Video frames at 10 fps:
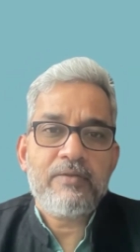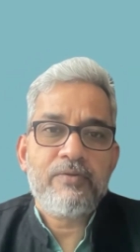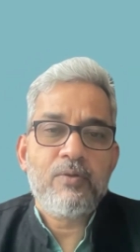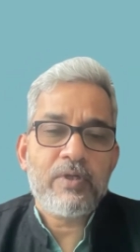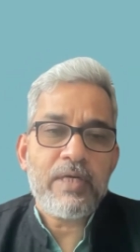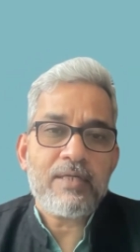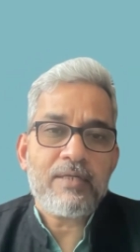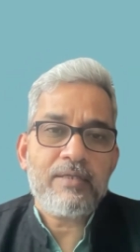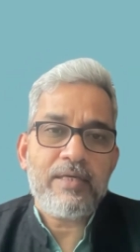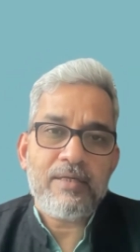if you look
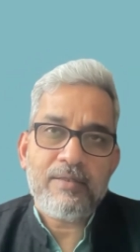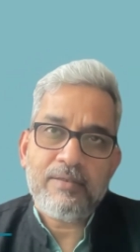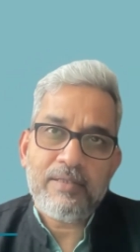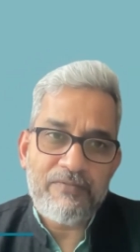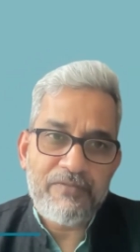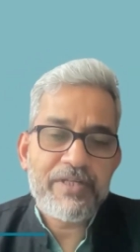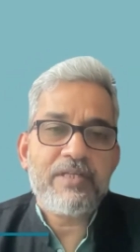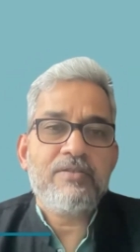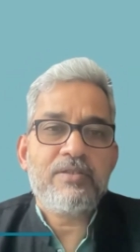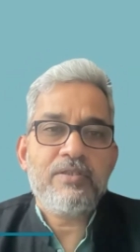at
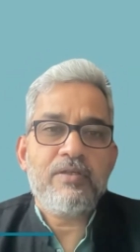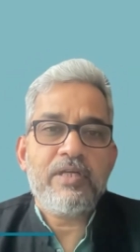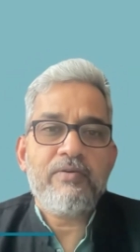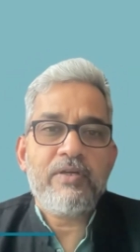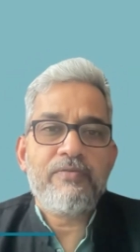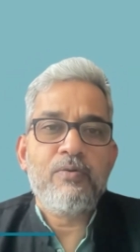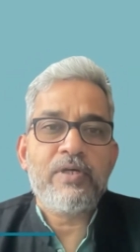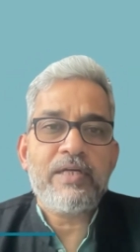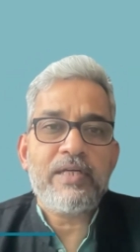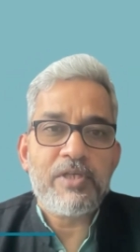efficiency or even if you
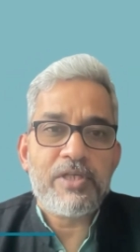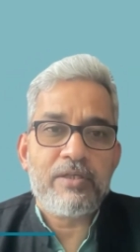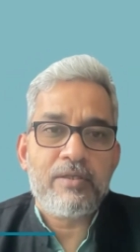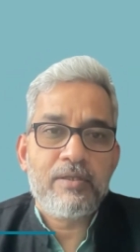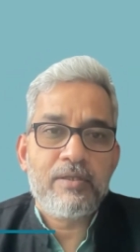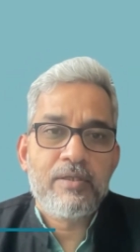look at emission,